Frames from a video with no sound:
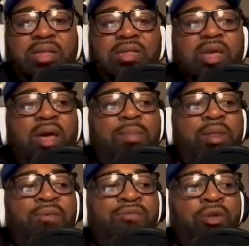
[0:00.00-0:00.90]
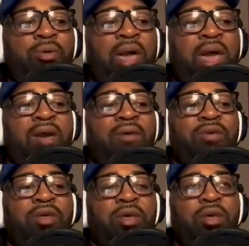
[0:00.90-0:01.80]
time. And if you don't have,
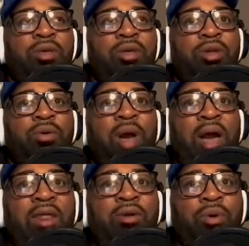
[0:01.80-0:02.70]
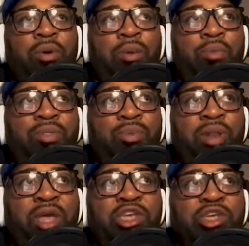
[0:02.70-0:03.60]
you know, I didn't grow up with
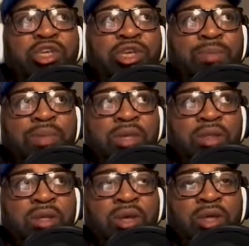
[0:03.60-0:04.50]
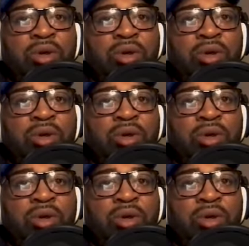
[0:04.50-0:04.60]
relationships and, you know,